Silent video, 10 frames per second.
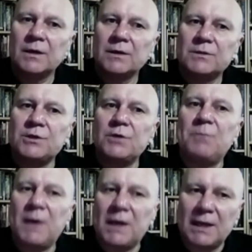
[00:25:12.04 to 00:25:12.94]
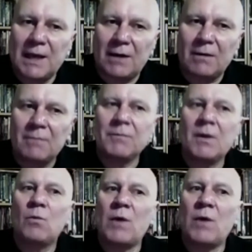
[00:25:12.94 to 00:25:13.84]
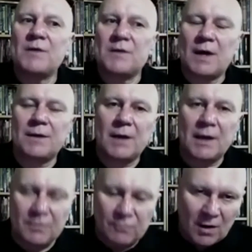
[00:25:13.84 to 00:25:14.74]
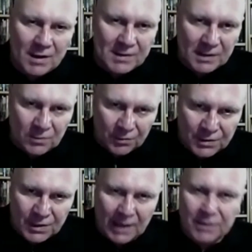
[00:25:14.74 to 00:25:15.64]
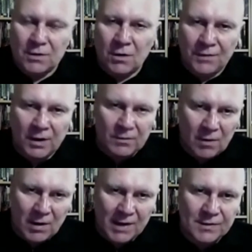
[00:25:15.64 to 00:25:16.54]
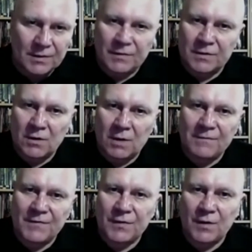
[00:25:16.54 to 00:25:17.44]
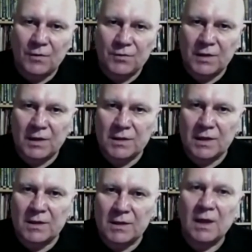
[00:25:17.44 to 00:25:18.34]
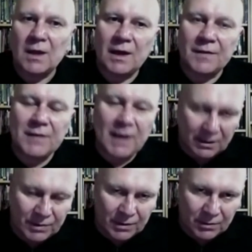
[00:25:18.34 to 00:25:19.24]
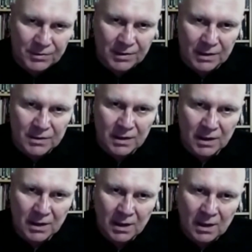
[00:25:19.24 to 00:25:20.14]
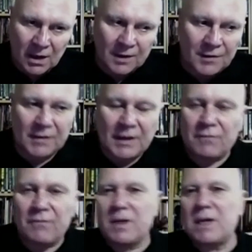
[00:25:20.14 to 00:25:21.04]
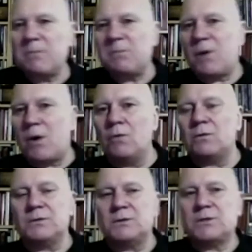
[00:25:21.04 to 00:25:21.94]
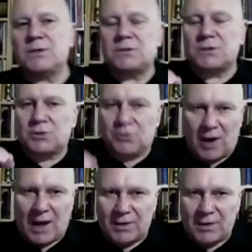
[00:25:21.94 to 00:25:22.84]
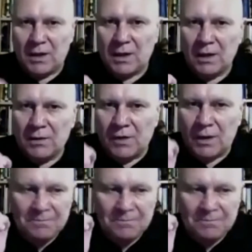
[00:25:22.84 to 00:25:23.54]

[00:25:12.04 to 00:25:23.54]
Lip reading: to picking out where the sun either rises or sets on the horizon at the time of the solstices and the equinoxes. And I think that's really important to stress that,